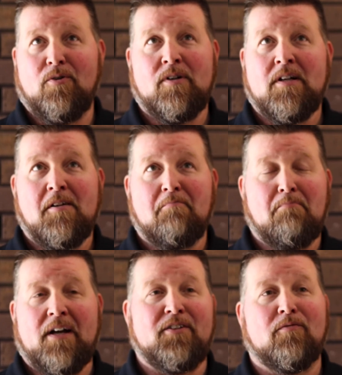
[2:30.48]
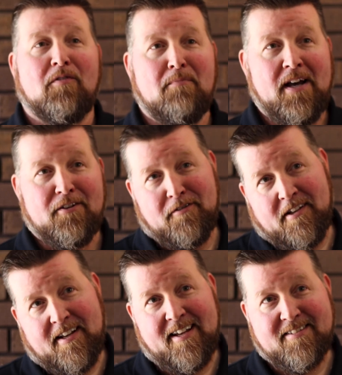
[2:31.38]
no mind over matter
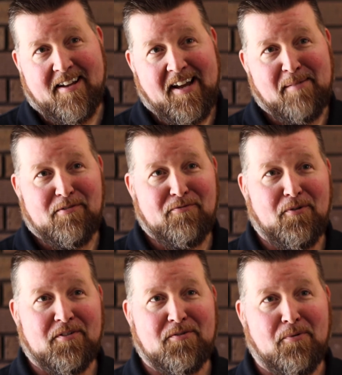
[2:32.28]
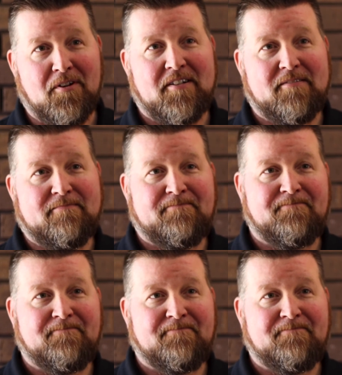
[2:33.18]
that has to happen for it to work.